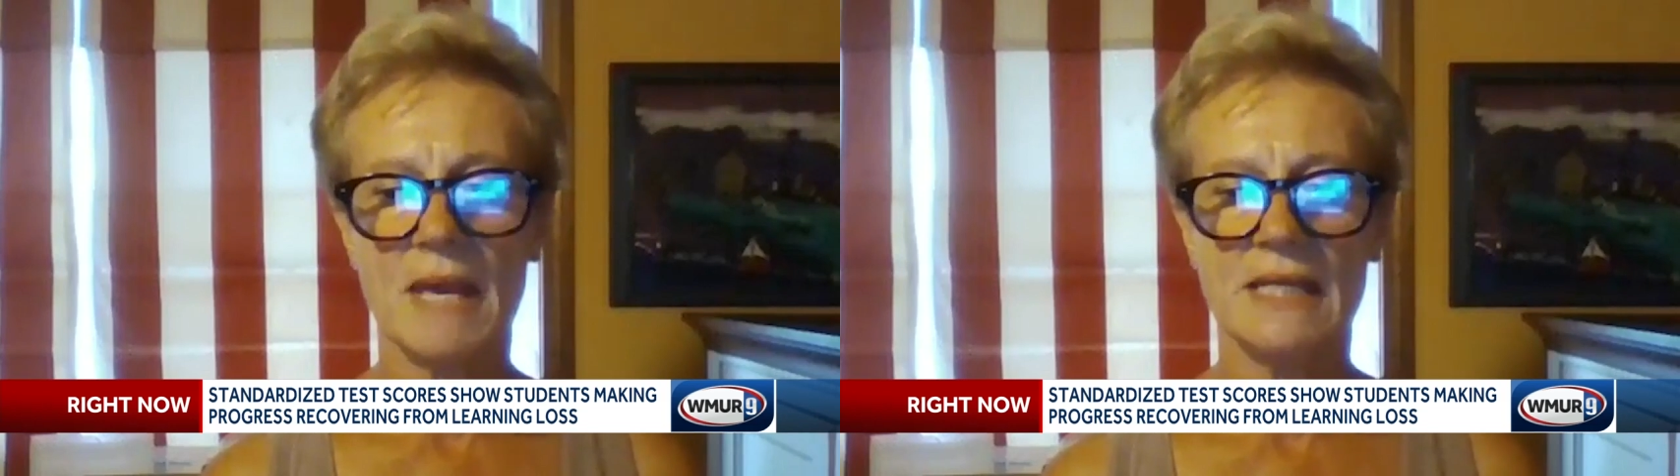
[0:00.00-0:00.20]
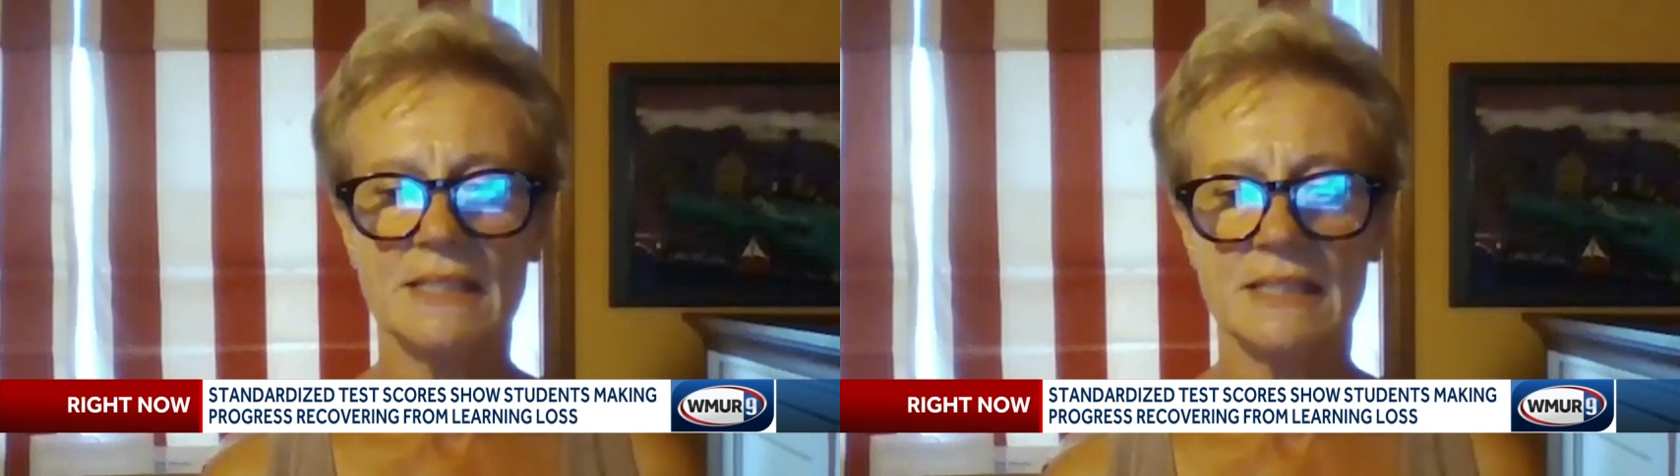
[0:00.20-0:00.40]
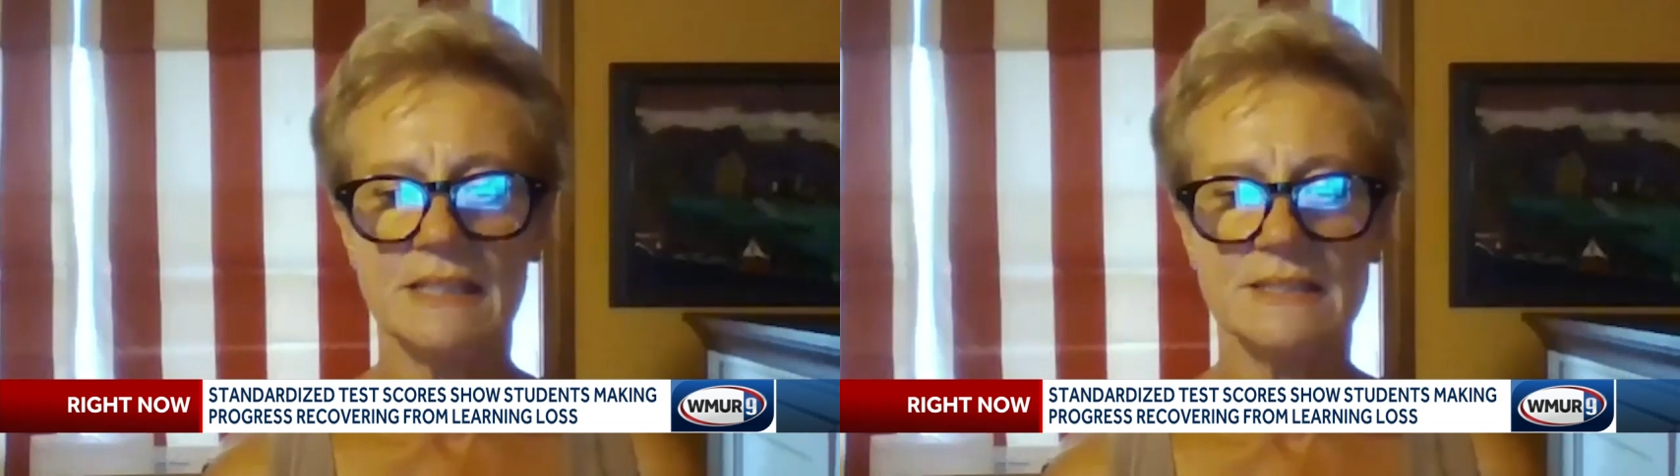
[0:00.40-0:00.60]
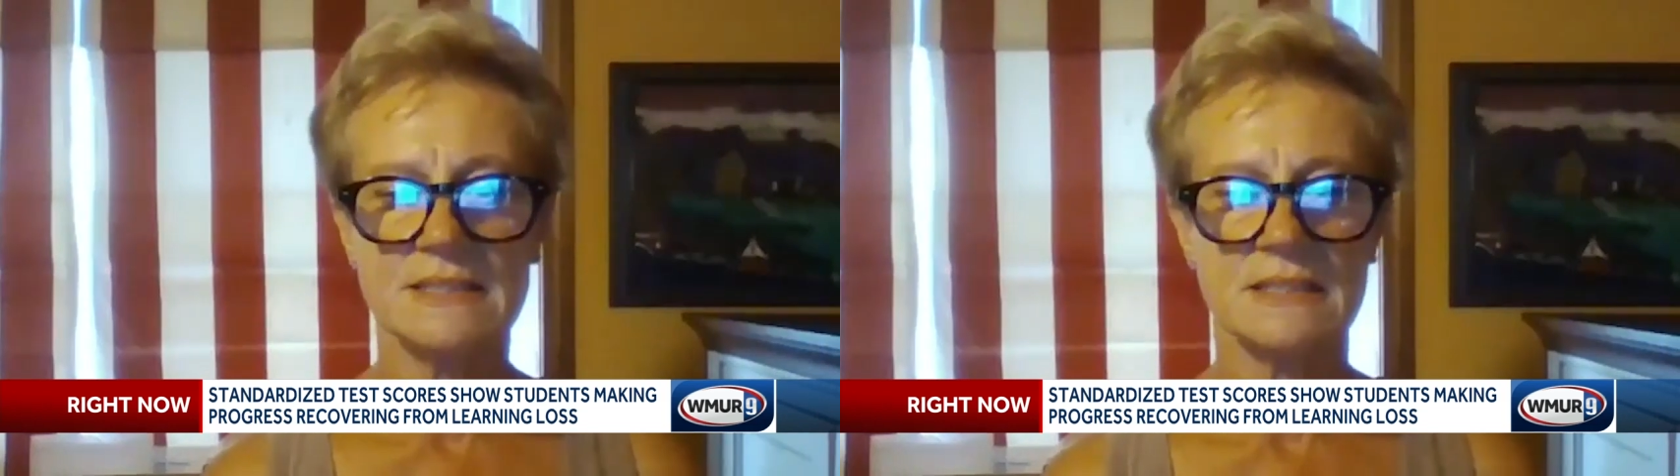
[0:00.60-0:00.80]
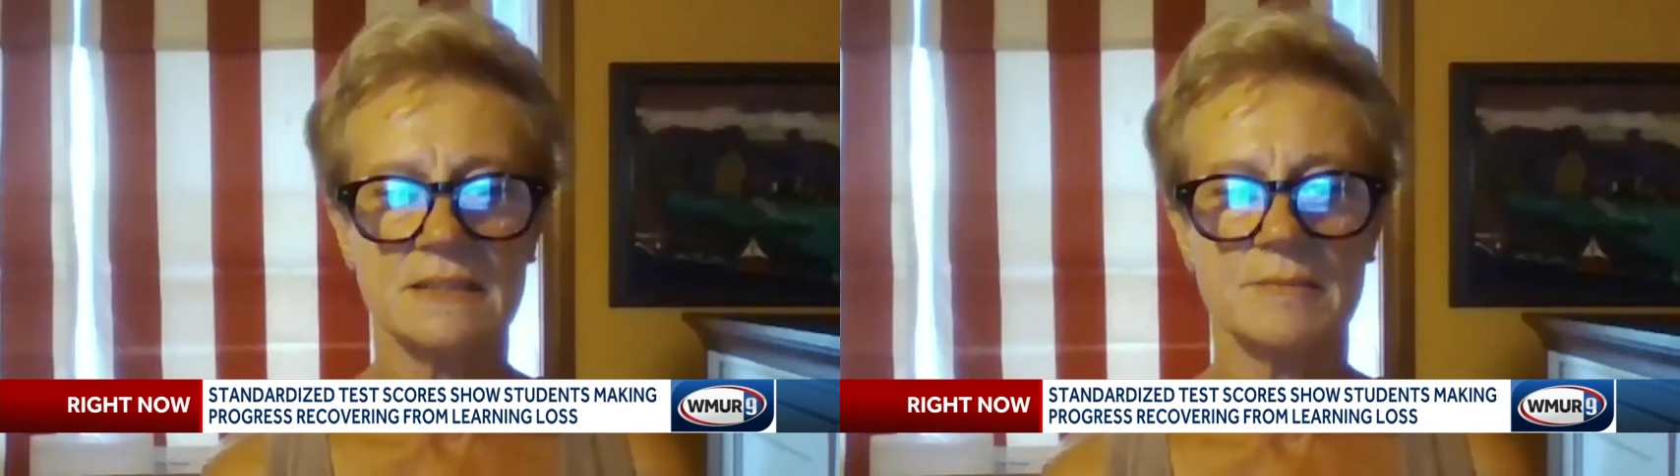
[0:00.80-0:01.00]
may need
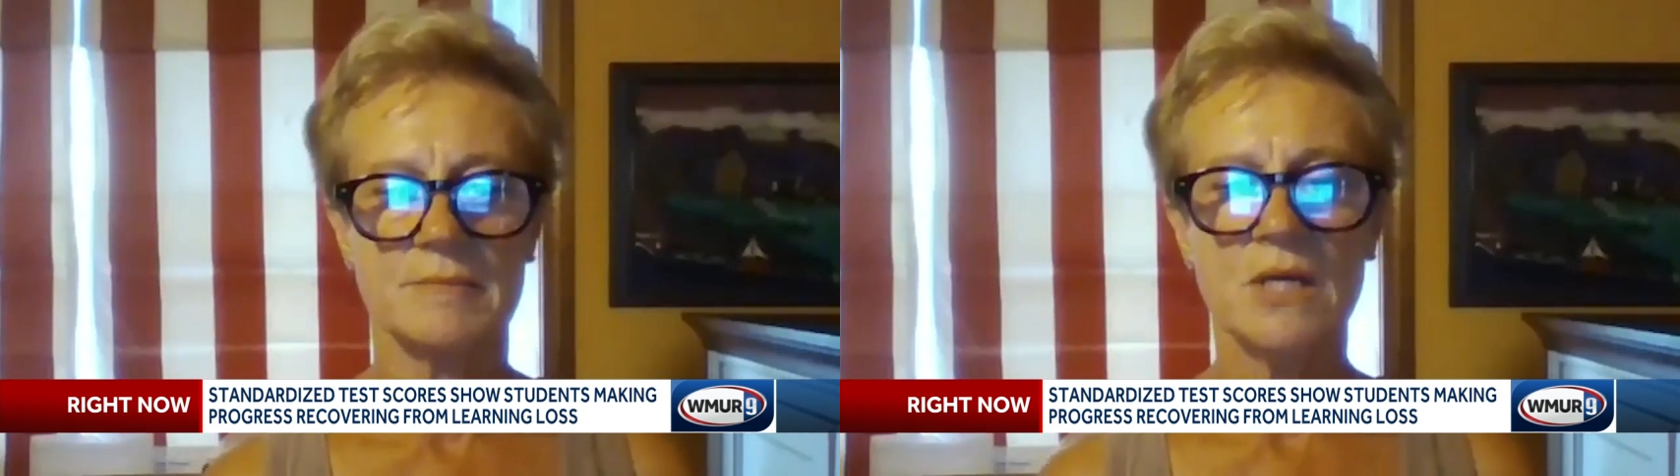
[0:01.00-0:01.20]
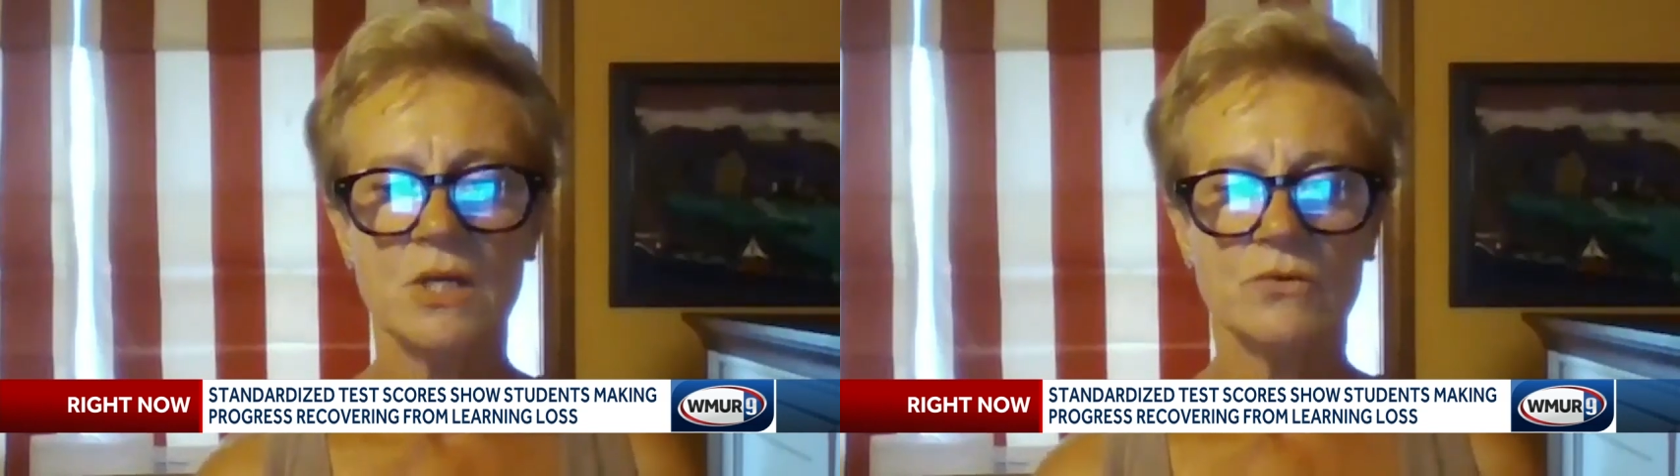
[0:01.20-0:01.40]
some